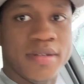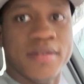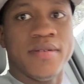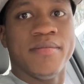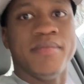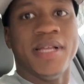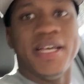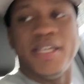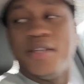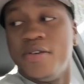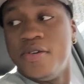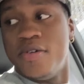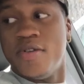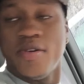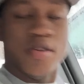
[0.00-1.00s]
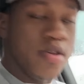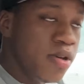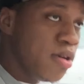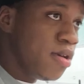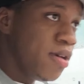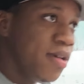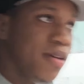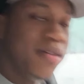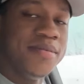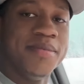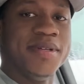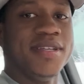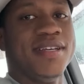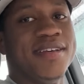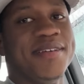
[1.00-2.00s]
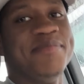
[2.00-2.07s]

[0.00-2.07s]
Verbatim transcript: By you. But yeah,